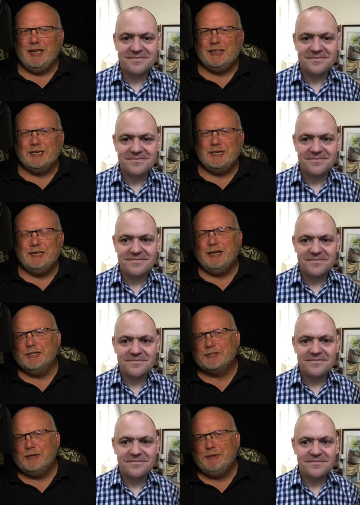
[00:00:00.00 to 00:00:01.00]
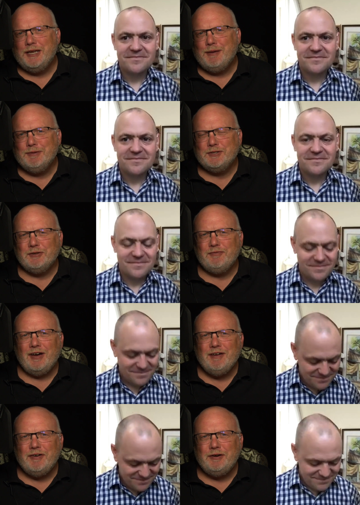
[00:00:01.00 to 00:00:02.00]
Speaker 1: Anglican Unscripted, episode
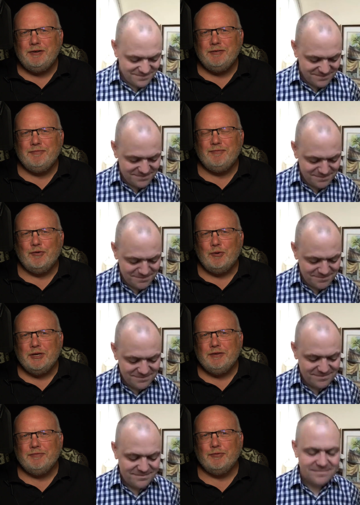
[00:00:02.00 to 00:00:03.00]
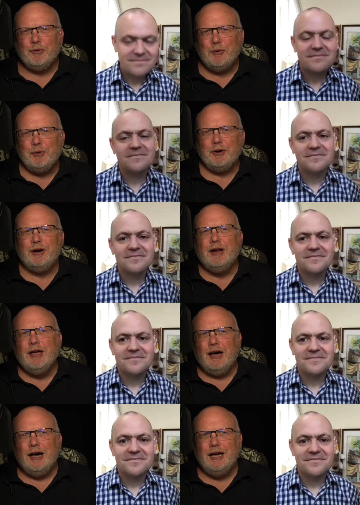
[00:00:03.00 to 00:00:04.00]
544.
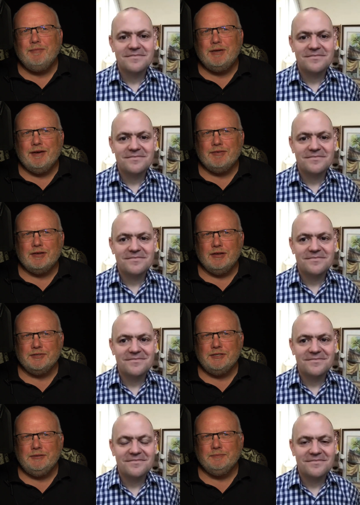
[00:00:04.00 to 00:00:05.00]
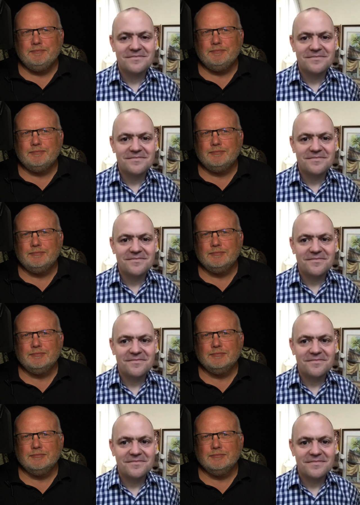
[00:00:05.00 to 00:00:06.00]
I'm Kevin Kallsen,
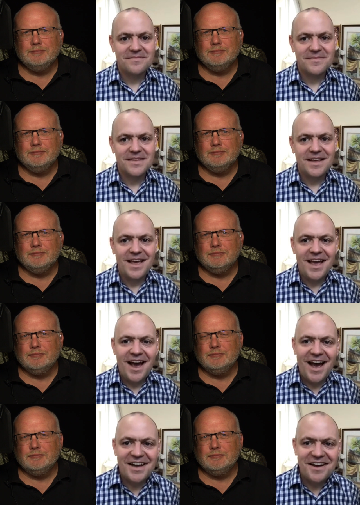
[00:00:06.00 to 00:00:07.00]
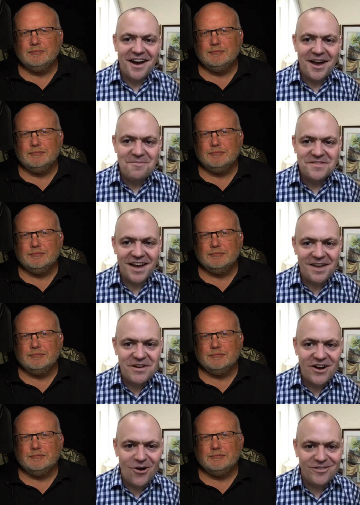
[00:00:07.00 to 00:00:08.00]
Speaker 2: And I'm David Ould, and here
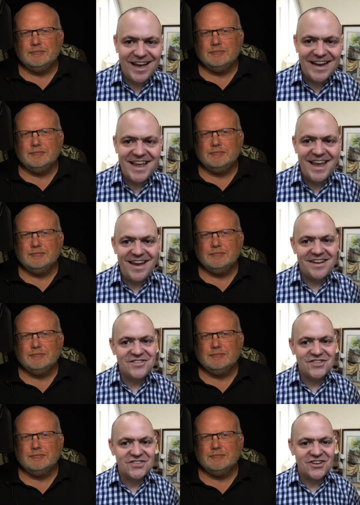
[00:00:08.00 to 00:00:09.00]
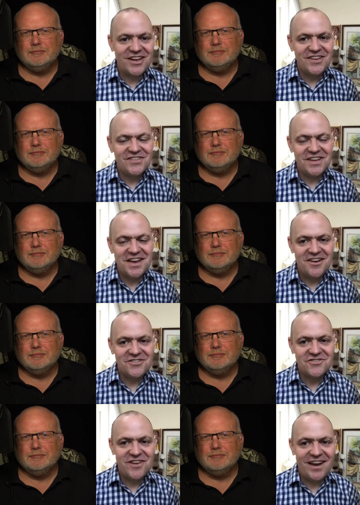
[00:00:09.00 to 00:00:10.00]
in sunny Sydney, Australia, it is
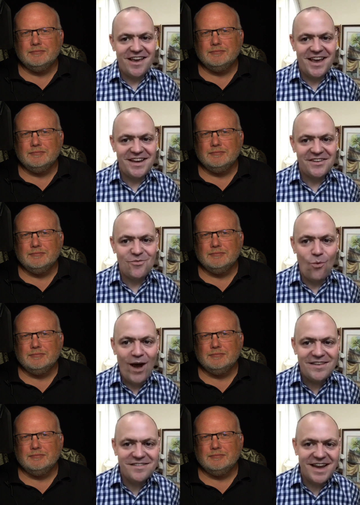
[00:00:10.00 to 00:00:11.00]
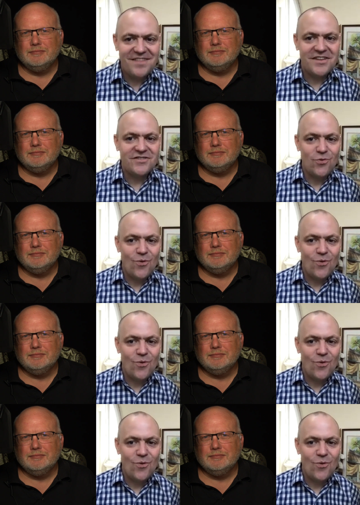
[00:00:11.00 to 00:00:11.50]
Wednesday, the 23rd of